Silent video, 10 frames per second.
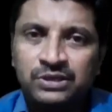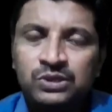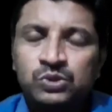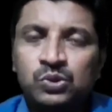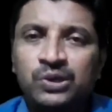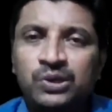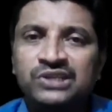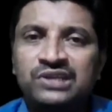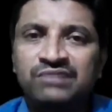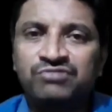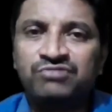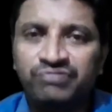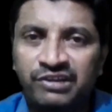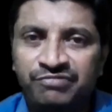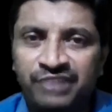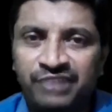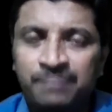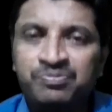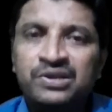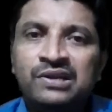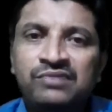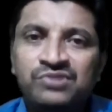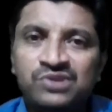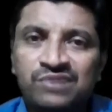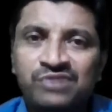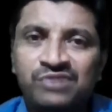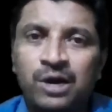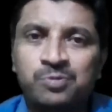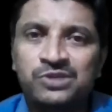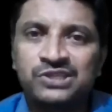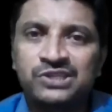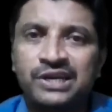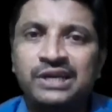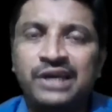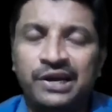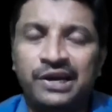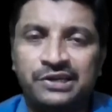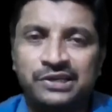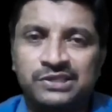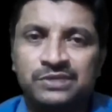So it is enough to verify which of the options are a candidate keys.